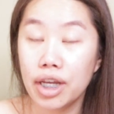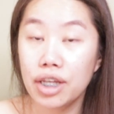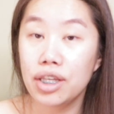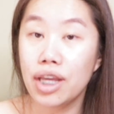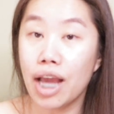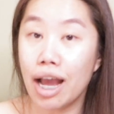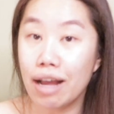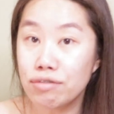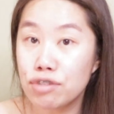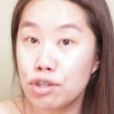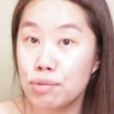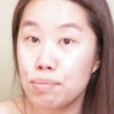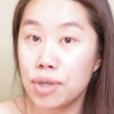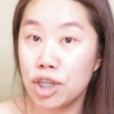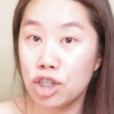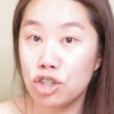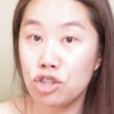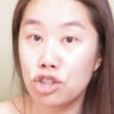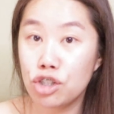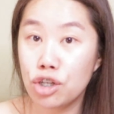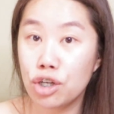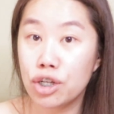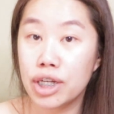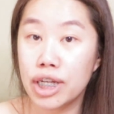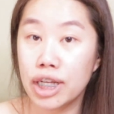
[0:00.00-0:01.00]
You have to make
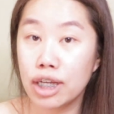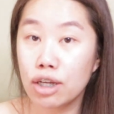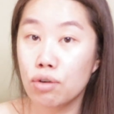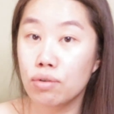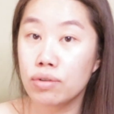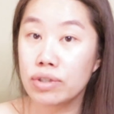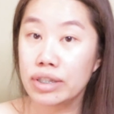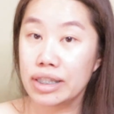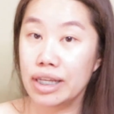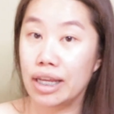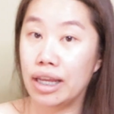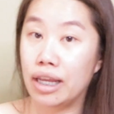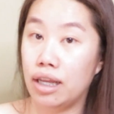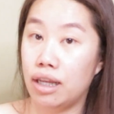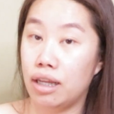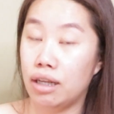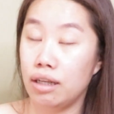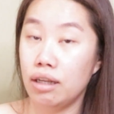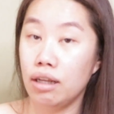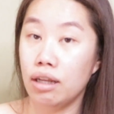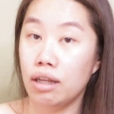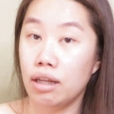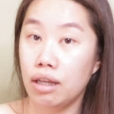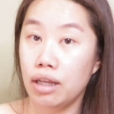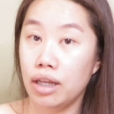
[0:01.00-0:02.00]
sure it goes
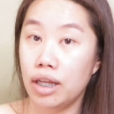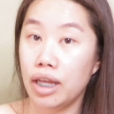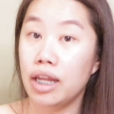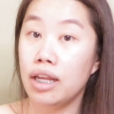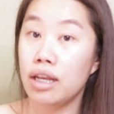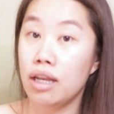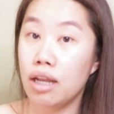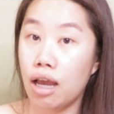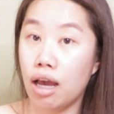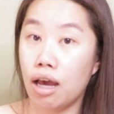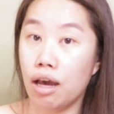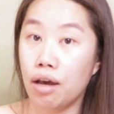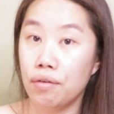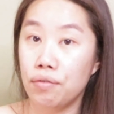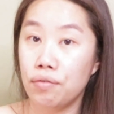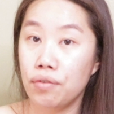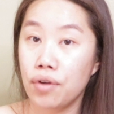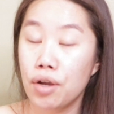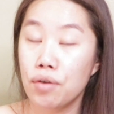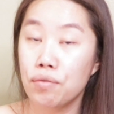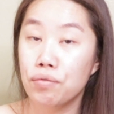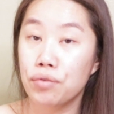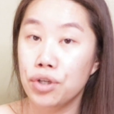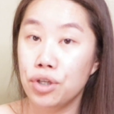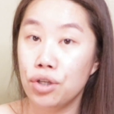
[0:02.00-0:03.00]
in
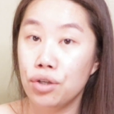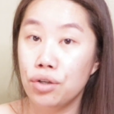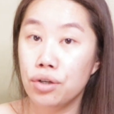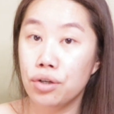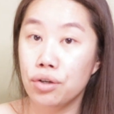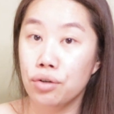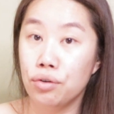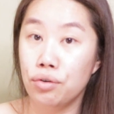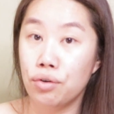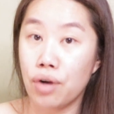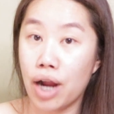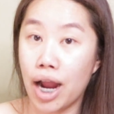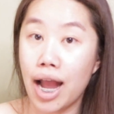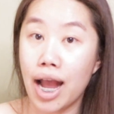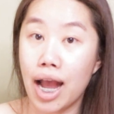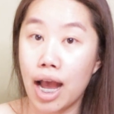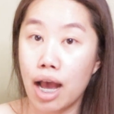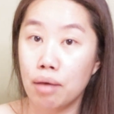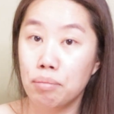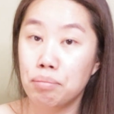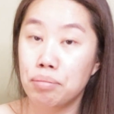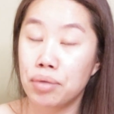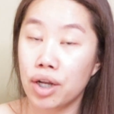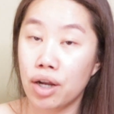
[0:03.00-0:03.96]
enough for you to grab,